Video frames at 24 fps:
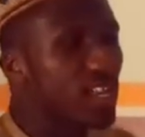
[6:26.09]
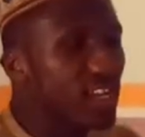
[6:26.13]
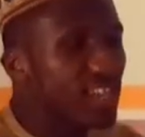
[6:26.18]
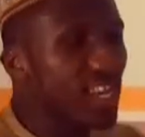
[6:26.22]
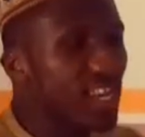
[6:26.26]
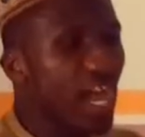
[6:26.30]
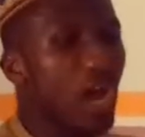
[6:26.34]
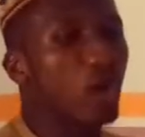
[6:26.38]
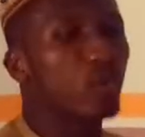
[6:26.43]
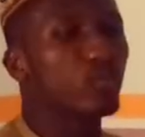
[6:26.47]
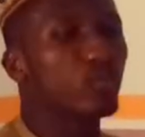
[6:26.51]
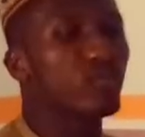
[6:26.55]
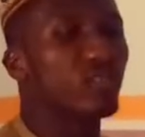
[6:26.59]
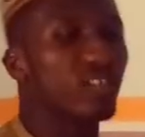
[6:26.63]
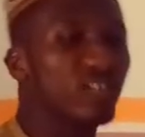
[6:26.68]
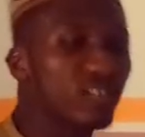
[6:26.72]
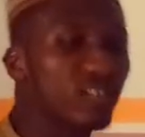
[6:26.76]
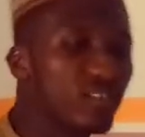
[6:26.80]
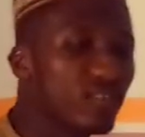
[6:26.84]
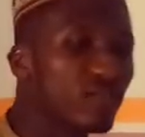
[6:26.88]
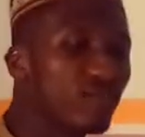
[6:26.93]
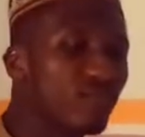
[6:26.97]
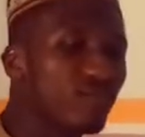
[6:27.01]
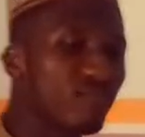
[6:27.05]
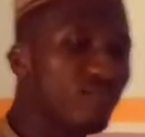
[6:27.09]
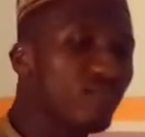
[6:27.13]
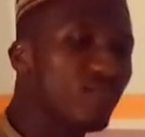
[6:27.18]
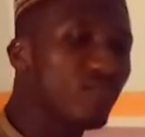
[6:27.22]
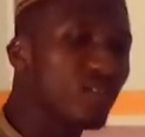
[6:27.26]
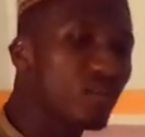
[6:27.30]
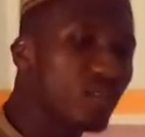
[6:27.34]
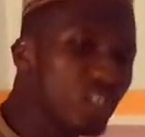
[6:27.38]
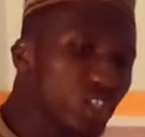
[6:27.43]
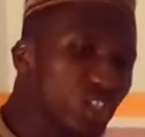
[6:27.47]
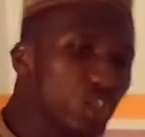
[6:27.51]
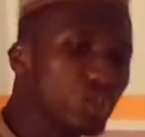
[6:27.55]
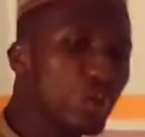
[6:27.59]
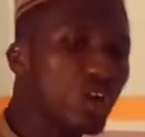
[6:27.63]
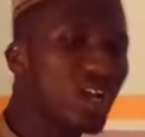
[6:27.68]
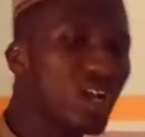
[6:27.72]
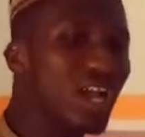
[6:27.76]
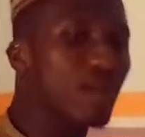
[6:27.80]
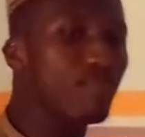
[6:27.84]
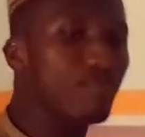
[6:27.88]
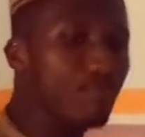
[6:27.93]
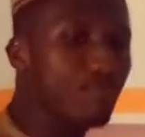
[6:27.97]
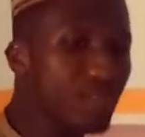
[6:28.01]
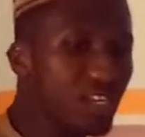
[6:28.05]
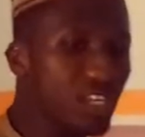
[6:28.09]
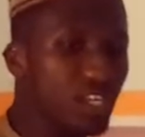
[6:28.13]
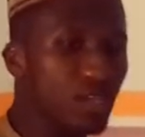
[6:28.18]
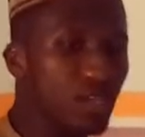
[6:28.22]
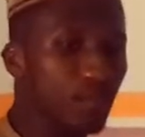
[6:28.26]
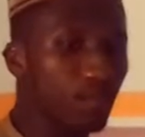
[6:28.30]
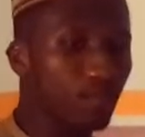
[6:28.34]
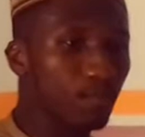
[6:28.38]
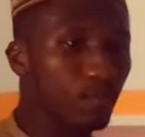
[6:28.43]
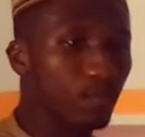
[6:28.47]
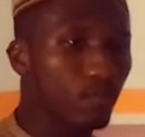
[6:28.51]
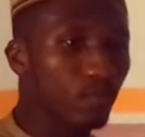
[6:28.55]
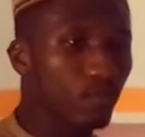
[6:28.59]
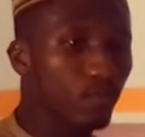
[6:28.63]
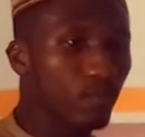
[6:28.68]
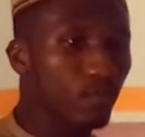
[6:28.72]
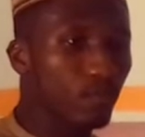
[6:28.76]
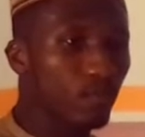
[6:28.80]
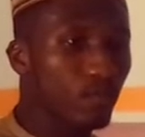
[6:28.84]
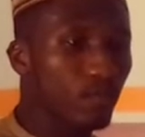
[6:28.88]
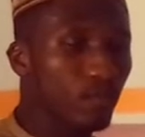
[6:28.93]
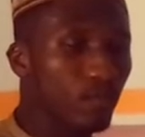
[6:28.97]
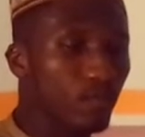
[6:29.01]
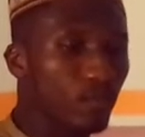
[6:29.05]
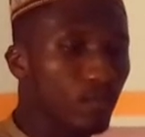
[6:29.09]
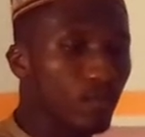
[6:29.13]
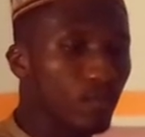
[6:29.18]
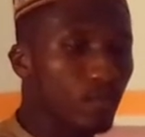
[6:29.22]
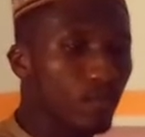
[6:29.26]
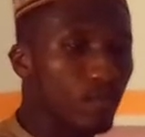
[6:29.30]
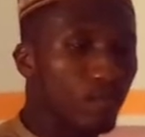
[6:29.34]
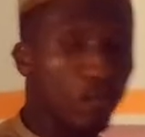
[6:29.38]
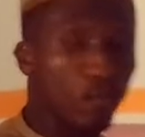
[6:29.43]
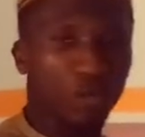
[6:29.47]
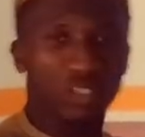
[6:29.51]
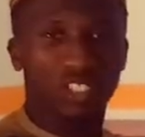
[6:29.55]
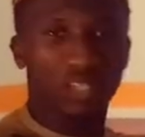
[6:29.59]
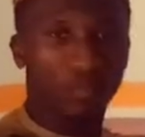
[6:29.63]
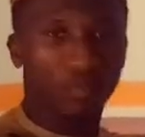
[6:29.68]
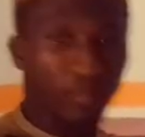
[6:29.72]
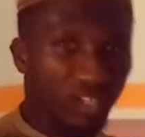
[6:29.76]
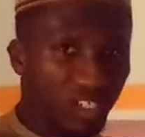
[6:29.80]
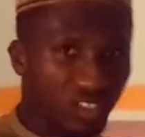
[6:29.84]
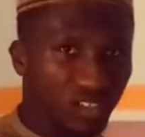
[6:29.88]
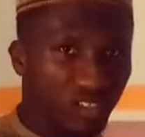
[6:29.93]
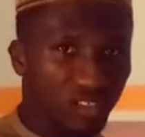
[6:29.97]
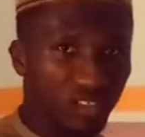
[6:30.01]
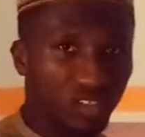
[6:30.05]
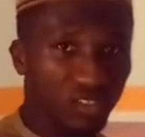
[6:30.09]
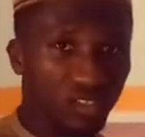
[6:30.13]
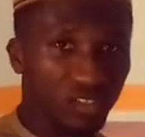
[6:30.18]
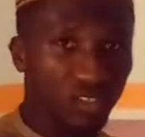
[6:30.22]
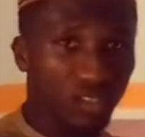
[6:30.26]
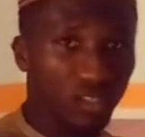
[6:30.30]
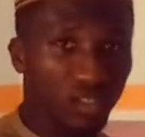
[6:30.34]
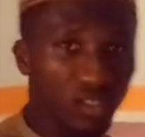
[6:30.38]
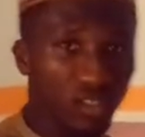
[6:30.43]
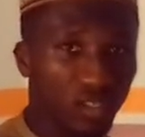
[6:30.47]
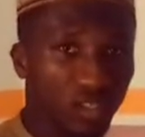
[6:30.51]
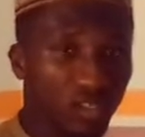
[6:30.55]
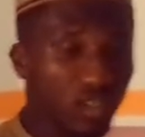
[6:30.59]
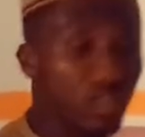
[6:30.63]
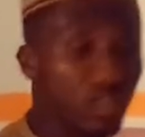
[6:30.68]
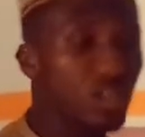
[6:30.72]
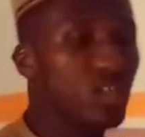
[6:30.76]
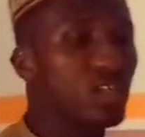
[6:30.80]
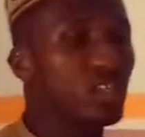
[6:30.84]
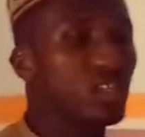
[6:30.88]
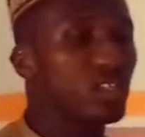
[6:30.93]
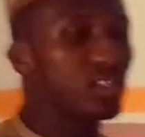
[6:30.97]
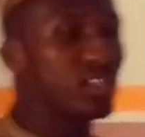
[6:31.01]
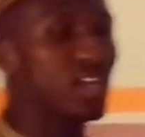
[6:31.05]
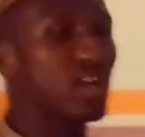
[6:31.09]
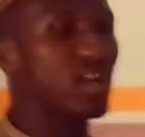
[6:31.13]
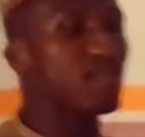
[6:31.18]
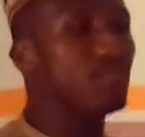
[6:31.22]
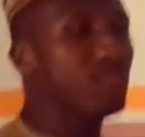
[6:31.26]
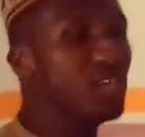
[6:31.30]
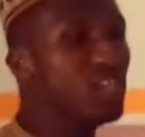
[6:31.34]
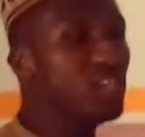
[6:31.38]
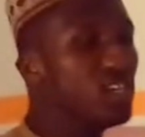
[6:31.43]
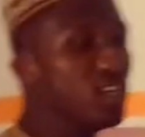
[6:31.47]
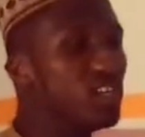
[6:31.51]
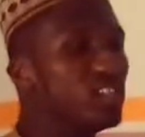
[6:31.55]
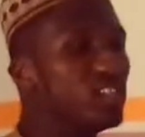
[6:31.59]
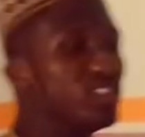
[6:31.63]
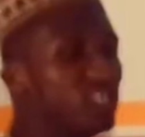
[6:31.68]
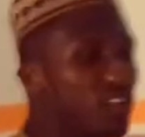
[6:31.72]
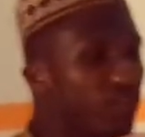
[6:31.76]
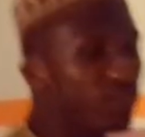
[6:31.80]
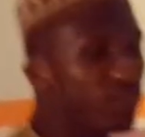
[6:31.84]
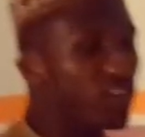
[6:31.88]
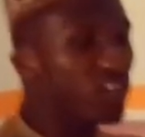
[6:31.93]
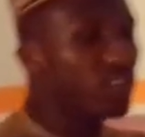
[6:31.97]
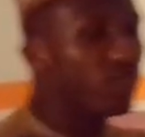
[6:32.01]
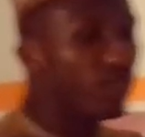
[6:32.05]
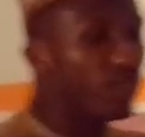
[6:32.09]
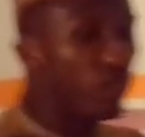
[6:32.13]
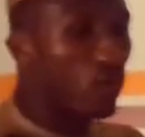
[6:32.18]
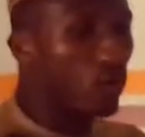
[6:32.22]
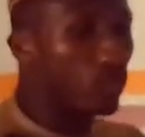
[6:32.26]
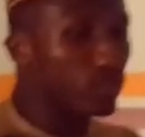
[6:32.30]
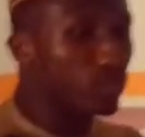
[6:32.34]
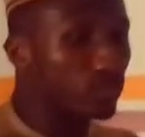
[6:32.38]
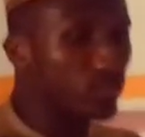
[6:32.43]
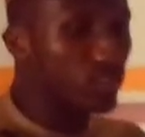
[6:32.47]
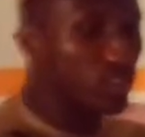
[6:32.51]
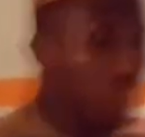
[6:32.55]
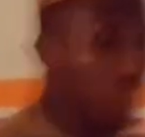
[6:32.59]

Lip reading: Now, literature can be multi-bladed. It can be in different forms.